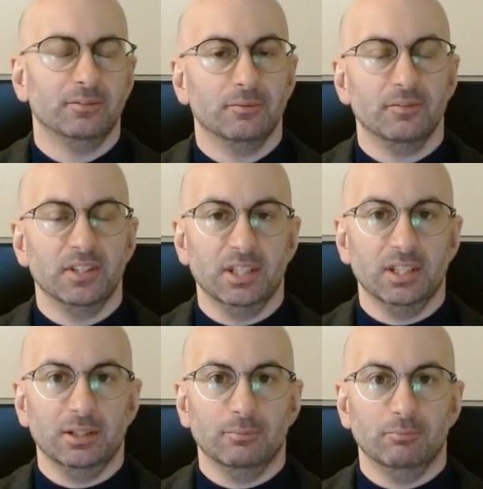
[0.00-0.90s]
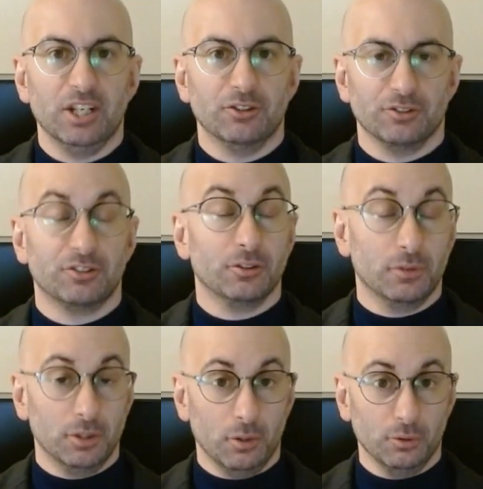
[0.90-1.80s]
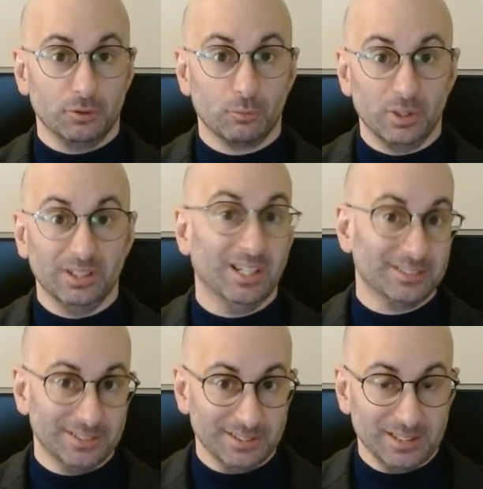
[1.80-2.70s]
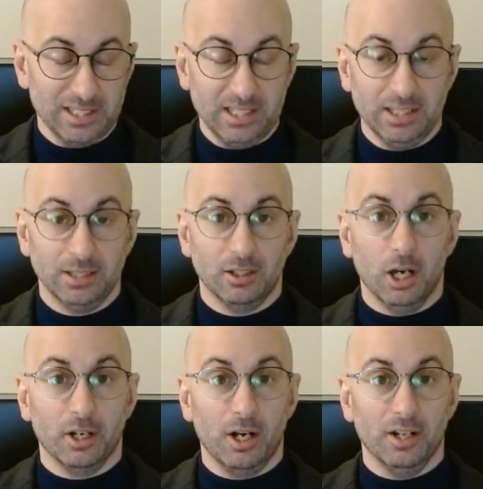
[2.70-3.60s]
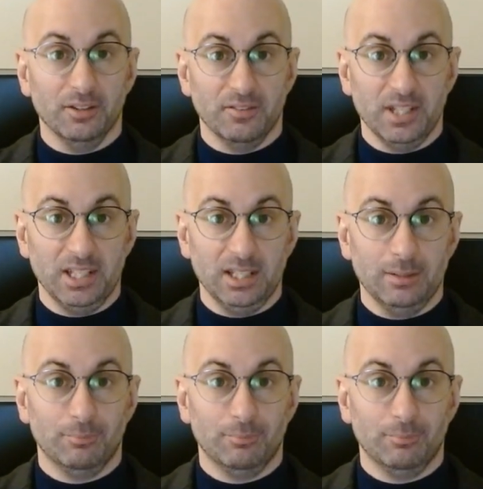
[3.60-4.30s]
the major studios reluctantly got on the